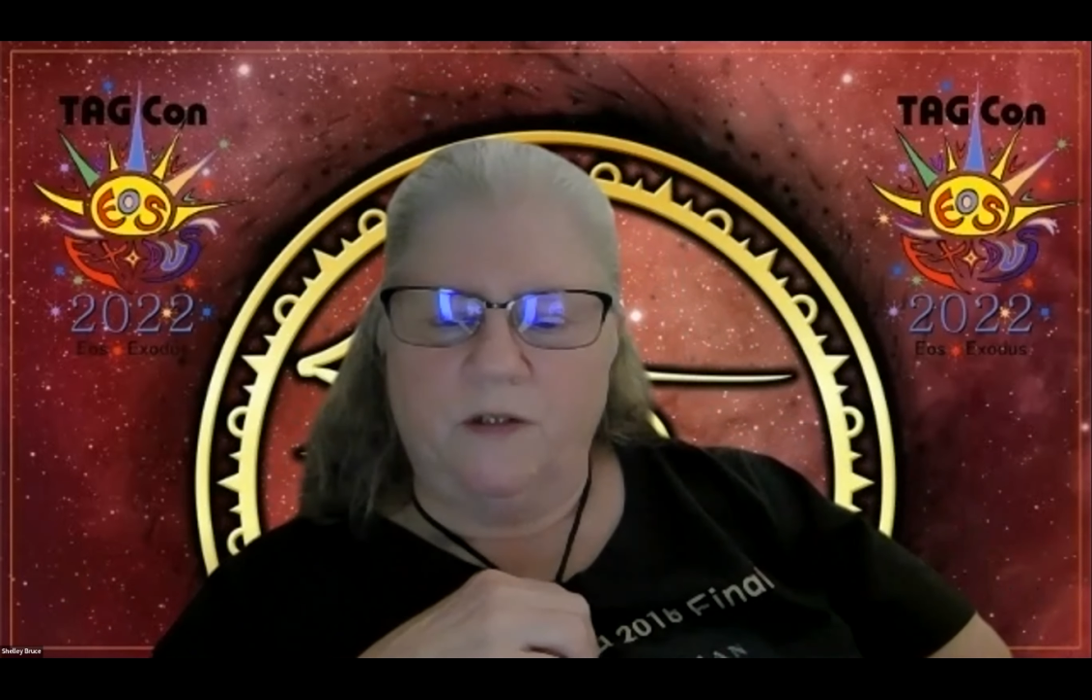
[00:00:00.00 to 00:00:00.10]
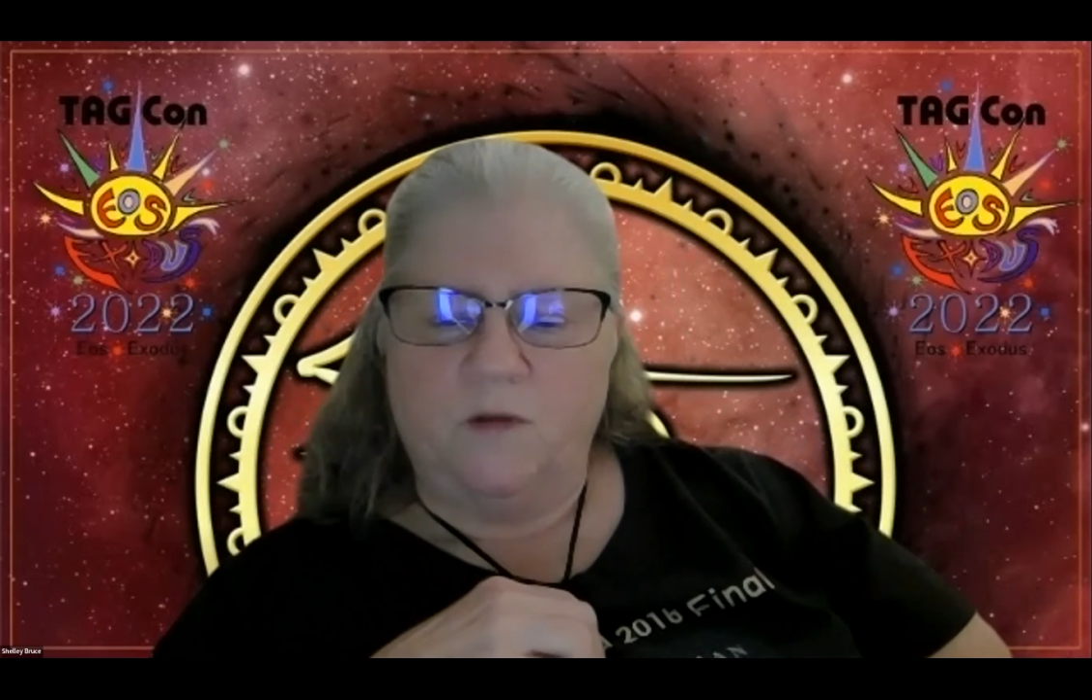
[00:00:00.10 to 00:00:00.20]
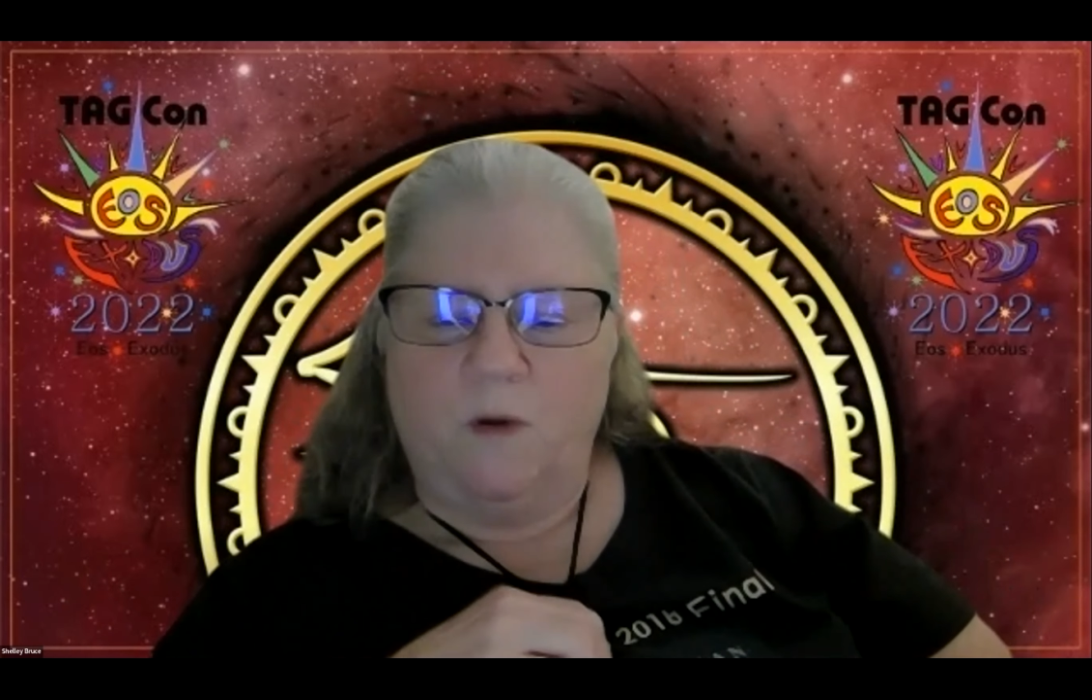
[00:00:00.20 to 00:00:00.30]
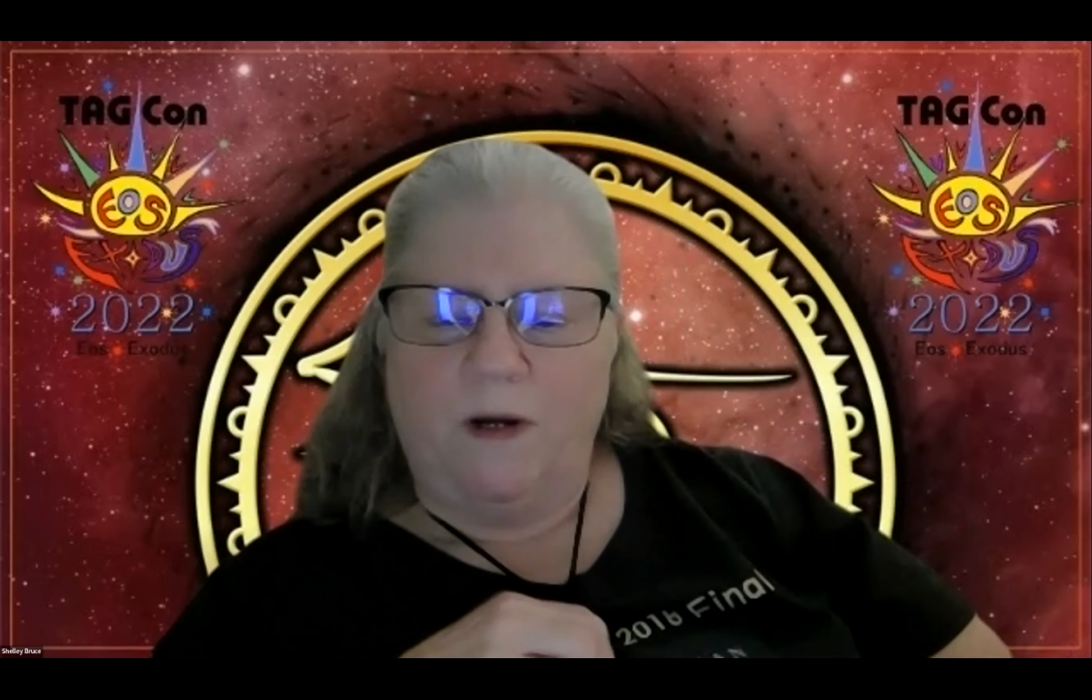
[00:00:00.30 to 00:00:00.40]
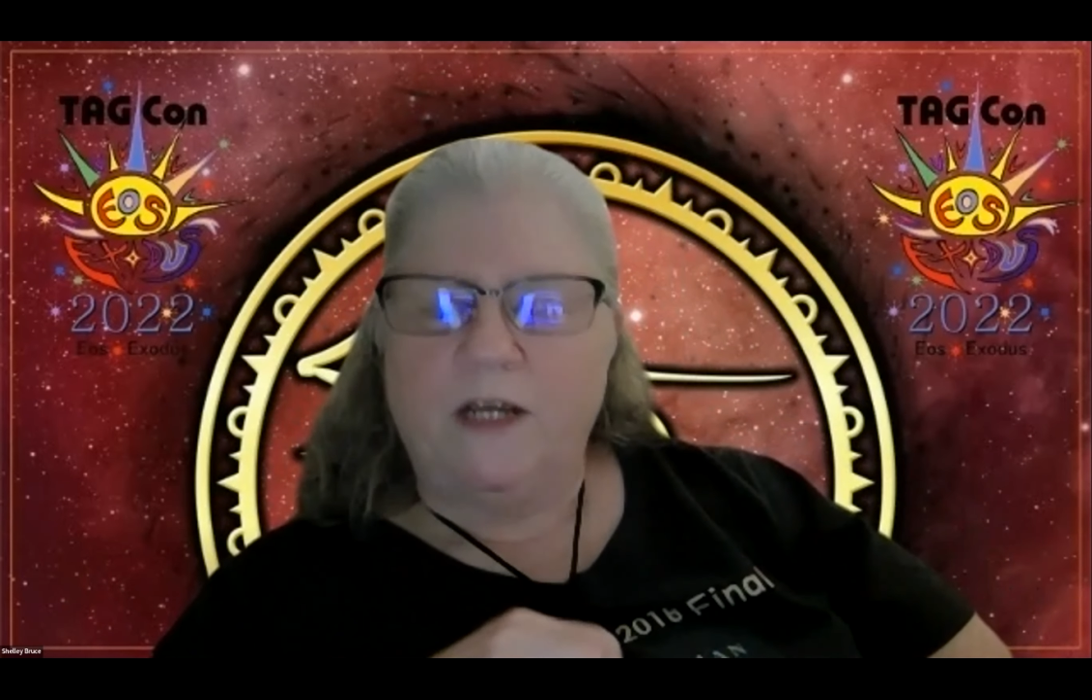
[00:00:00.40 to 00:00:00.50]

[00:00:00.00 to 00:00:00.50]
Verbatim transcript: 20